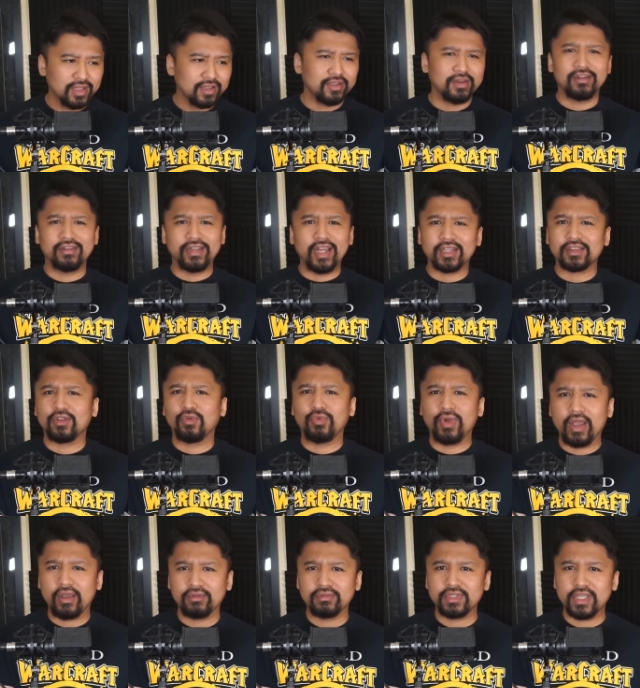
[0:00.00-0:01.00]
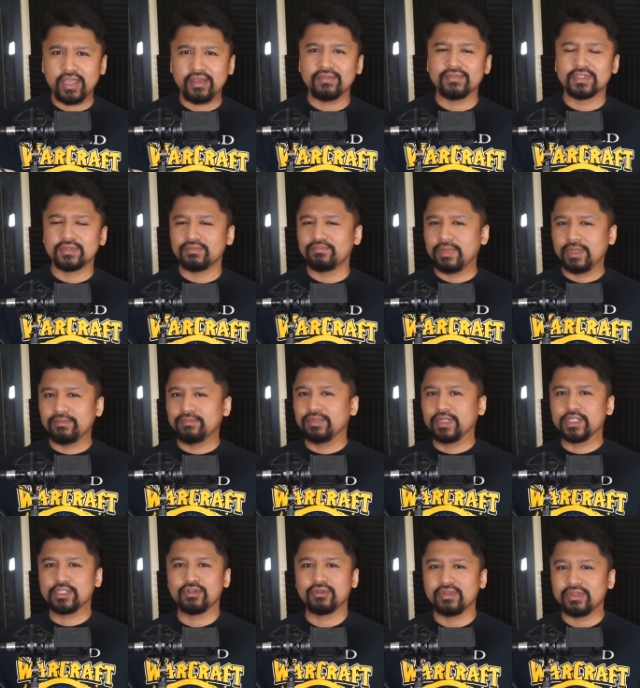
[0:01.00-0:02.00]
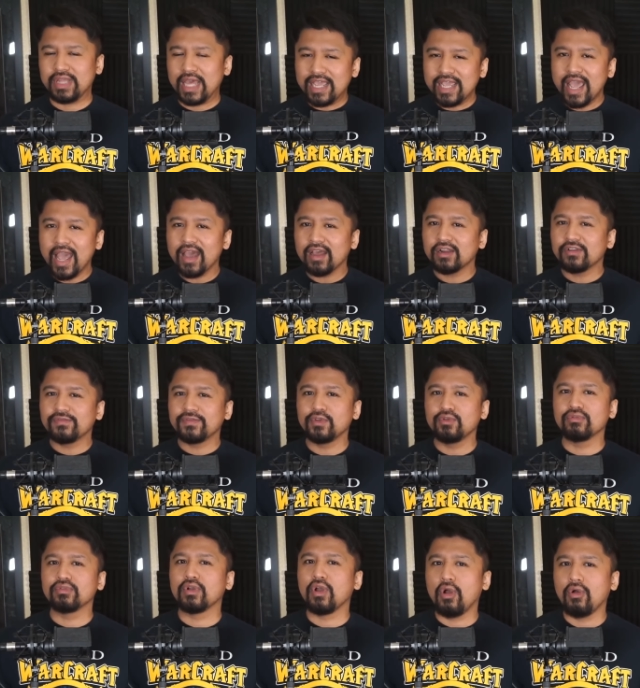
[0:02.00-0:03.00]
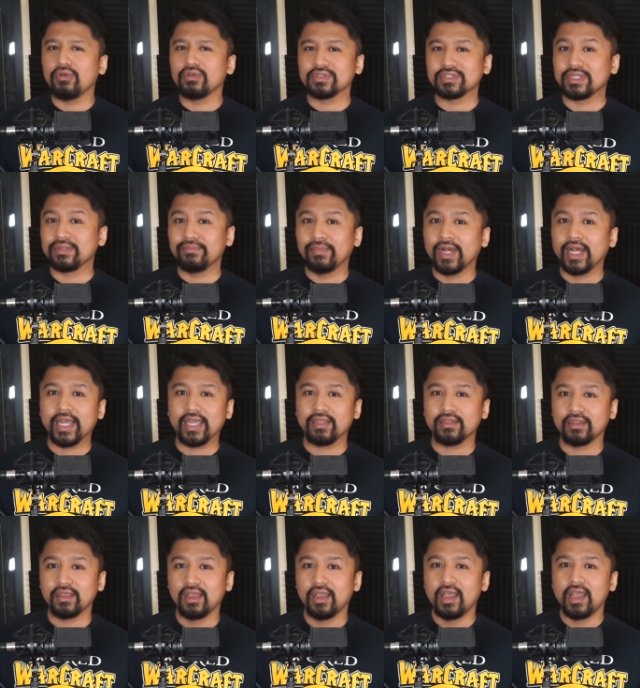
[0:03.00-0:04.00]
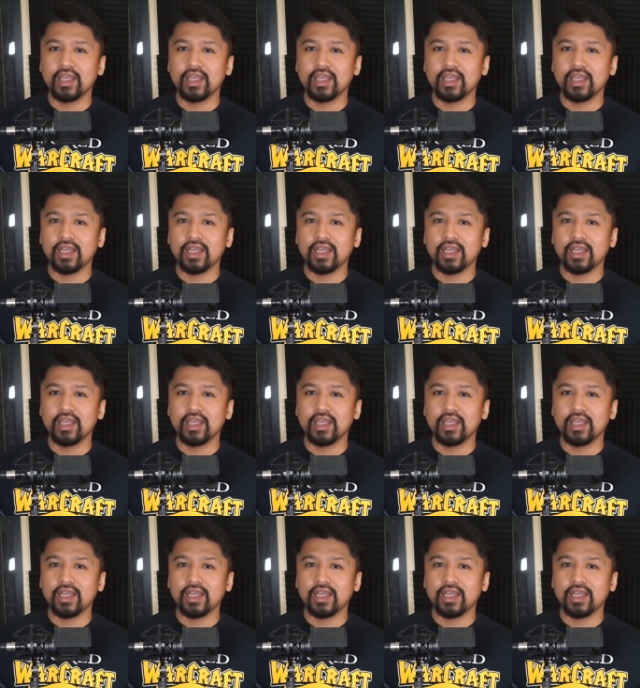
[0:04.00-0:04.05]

not the WoW devs, but Blizzard, they had a few goals in mind.